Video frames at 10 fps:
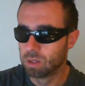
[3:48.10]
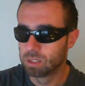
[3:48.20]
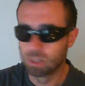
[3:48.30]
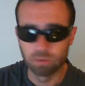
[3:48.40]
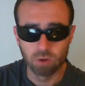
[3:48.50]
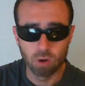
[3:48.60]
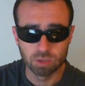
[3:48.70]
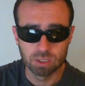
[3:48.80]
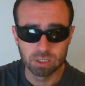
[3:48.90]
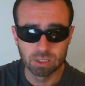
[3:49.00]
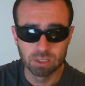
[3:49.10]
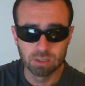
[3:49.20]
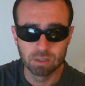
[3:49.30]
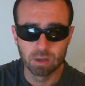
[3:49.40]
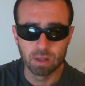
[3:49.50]

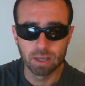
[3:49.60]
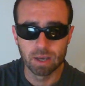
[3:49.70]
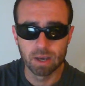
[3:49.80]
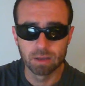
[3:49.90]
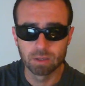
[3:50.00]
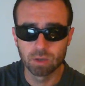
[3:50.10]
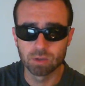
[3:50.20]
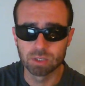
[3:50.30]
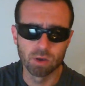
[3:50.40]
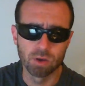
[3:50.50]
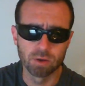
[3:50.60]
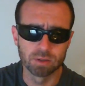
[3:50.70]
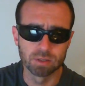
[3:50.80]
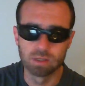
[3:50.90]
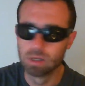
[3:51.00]
self-conscious,
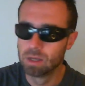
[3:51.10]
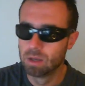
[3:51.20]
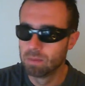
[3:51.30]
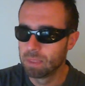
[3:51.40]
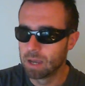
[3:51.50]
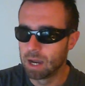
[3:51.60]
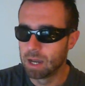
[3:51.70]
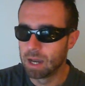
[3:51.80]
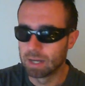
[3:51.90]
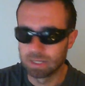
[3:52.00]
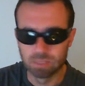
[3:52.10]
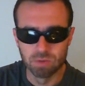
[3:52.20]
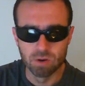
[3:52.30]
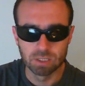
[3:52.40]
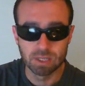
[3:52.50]
concerned,
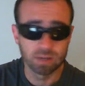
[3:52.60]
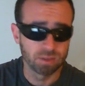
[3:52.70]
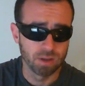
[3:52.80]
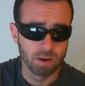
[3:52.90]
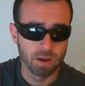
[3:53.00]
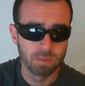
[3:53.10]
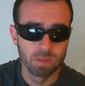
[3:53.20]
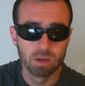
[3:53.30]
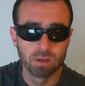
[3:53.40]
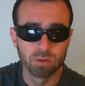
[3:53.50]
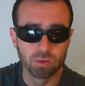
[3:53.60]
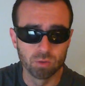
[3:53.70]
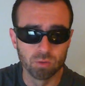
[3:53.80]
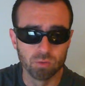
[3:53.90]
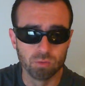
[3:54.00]
unexperienced secretary,
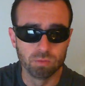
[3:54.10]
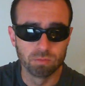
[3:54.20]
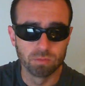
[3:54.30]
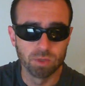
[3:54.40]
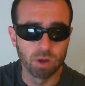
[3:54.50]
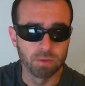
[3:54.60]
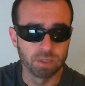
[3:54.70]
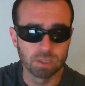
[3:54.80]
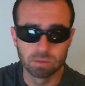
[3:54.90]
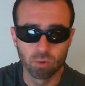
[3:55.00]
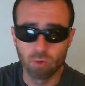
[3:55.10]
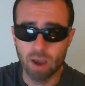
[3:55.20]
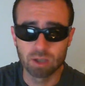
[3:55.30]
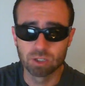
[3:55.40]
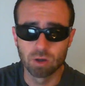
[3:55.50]
to this
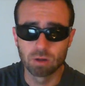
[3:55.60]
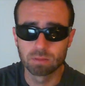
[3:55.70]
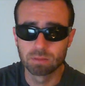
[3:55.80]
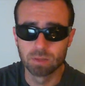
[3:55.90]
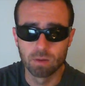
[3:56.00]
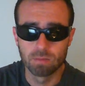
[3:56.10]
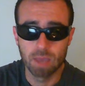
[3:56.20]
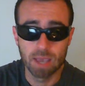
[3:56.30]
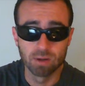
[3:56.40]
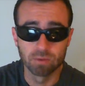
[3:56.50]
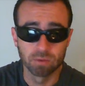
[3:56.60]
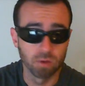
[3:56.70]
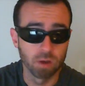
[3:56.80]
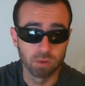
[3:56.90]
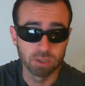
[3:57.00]
crack shot head of her
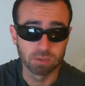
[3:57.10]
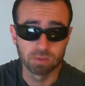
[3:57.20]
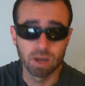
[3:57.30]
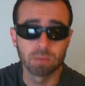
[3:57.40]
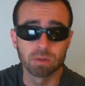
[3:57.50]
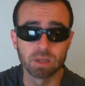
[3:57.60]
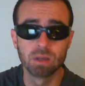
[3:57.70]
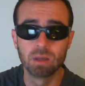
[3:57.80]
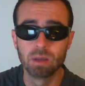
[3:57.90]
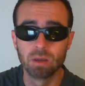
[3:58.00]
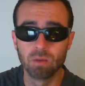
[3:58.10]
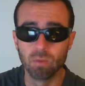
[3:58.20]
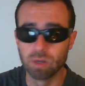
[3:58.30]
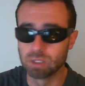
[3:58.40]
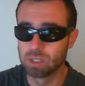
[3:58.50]
own personal company,
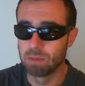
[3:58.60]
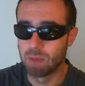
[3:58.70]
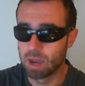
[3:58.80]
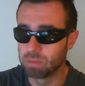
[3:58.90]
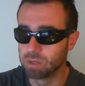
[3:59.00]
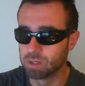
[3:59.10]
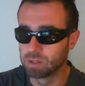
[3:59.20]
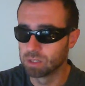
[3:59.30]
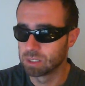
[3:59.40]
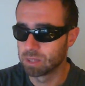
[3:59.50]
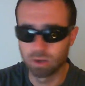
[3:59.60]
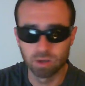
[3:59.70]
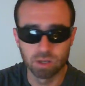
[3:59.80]
which in my opinion is somehow going